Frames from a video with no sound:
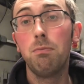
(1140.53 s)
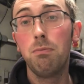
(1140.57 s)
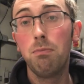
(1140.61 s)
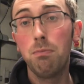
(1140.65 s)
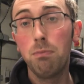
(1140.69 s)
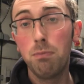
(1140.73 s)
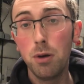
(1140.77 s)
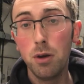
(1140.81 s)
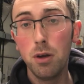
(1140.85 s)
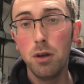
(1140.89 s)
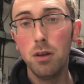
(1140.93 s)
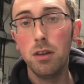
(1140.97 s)

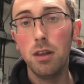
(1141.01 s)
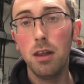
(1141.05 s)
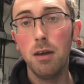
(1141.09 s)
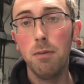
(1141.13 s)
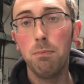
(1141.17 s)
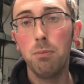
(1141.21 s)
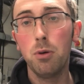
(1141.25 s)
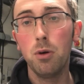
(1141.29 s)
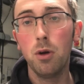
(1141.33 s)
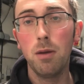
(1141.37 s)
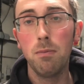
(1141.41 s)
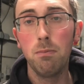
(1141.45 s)
They're
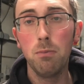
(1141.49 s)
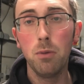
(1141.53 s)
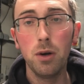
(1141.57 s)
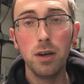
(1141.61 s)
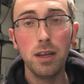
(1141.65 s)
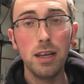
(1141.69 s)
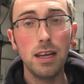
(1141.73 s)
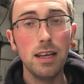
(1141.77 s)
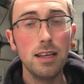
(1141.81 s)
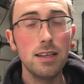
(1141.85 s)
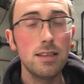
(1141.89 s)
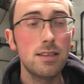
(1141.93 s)
putting
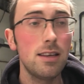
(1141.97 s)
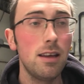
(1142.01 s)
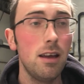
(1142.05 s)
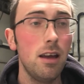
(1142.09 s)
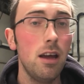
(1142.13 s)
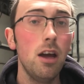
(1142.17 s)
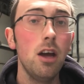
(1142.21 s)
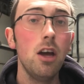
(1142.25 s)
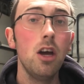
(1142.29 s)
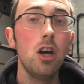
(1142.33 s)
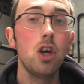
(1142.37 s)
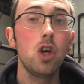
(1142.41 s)
money into
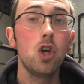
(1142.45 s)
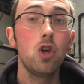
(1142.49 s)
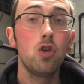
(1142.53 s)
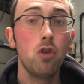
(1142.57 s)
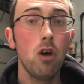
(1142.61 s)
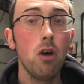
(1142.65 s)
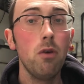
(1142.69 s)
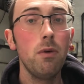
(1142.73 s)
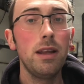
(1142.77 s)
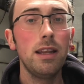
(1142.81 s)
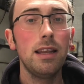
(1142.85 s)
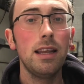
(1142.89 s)

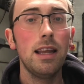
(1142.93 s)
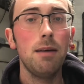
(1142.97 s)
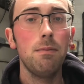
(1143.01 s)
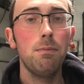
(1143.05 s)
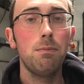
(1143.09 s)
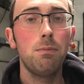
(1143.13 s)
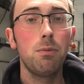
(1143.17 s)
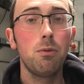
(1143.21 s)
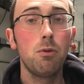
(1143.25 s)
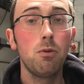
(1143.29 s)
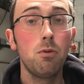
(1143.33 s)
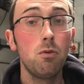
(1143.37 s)
growing
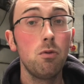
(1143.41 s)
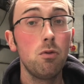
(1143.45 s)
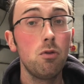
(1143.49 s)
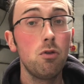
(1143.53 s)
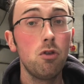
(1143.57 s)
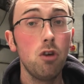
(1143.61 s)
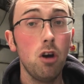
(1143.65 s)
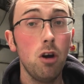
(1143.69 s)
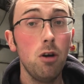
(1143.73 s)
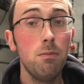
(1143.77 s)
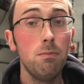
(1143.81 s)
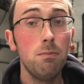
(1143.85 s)

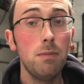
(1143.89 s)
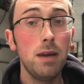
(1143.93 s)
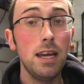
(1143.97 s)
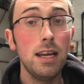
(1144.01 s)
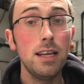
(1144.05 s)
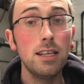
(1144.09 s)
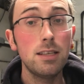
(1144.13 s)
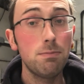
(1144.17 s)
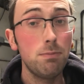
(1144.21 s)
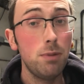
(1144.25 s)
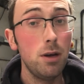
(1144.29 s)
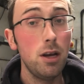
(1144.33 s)
lab-grown
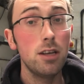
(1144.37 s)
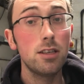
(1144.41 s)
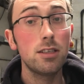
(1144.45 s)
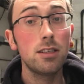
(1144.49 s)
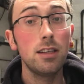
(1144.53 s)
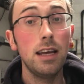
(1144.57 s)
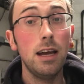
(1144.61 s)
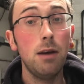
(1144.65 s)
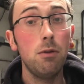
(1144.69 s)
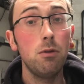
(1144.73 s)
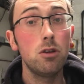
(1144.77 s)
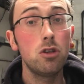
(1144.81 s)
meat.
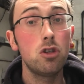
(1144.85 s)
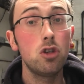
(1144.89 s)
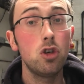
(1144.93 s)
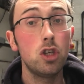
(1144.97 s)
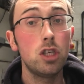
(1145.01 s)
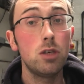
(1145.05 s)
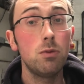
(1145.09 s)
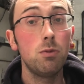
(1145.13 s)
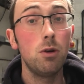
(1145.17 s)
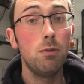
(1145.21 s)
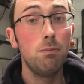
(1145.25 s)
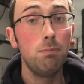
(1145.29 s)
Personally, I won't
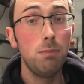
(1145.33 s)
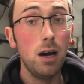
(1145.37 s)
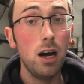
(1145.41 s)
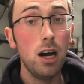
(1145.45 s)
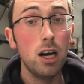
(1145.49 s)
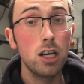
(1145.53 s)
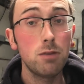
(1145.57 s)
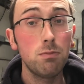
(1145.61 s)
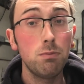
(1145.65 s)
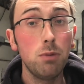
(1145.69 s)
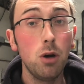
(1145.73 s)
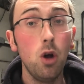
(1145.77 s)
touch it with a
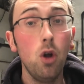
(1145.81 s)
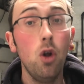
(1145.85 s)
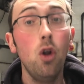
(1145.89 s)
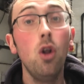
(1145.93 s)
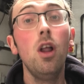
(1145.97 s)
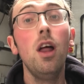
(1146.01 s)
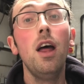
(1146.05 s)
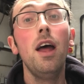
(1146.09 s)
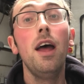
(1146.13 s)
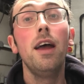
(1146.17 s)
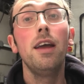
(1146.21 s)
barge pole.